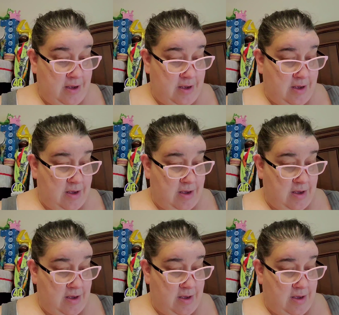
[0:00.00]

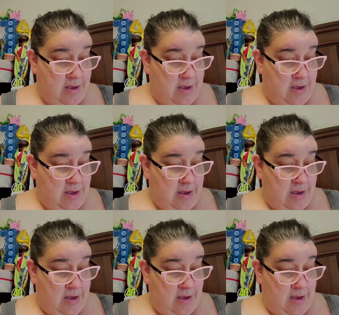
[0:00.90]

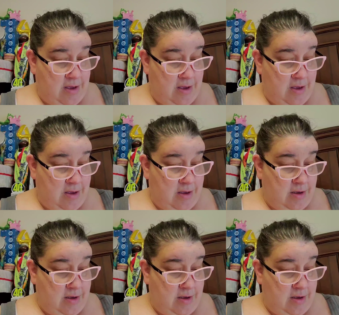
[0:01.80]
(silence)